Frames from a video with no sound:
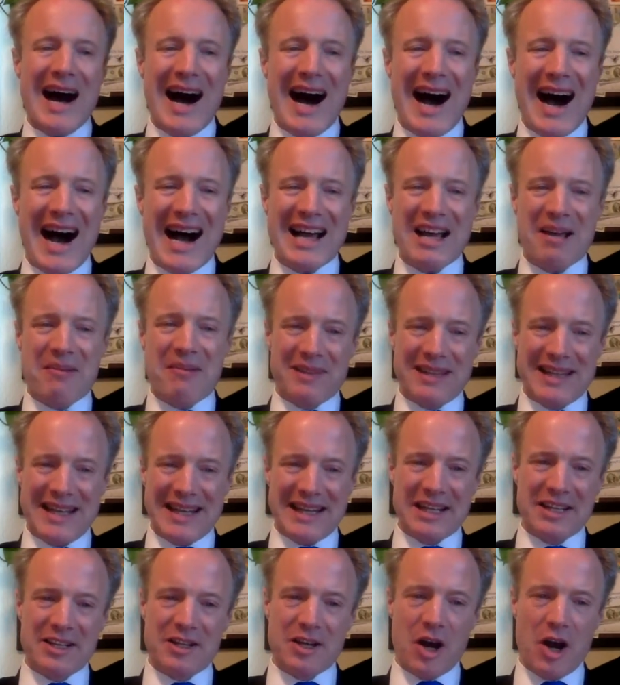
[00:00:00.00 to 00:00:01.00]
I am
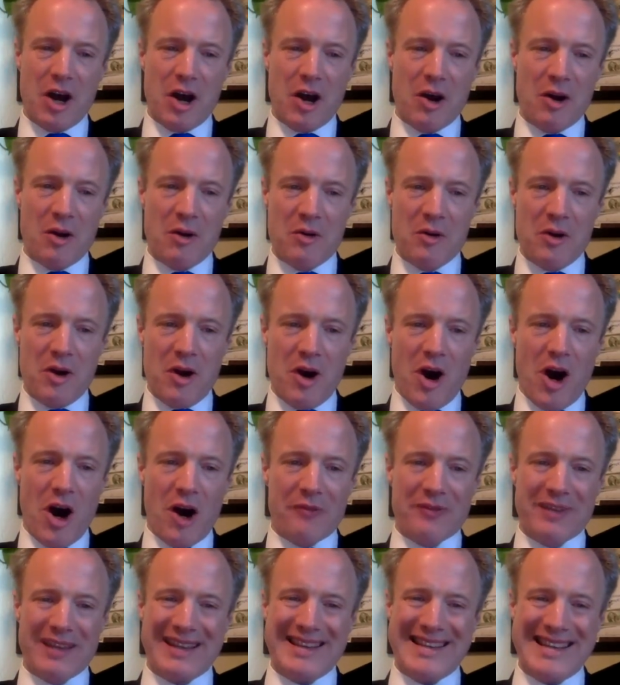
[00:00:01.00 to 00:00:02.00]
letting go
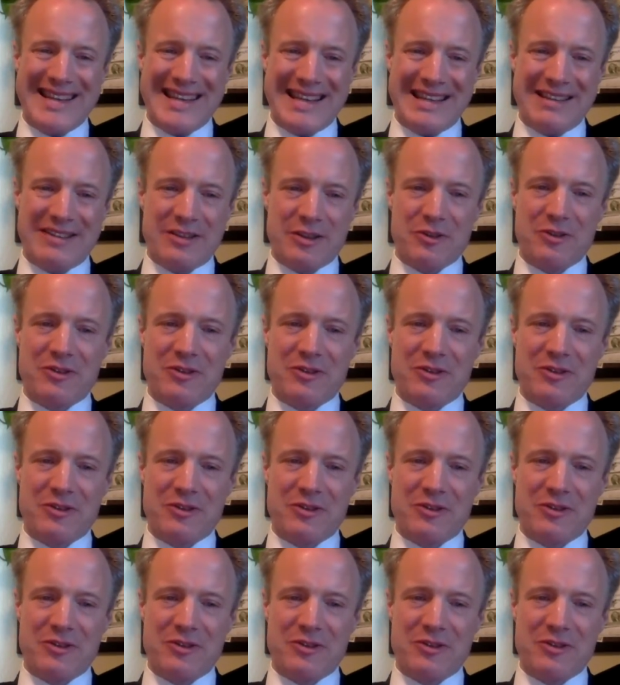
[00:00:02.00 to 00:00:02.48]
of the need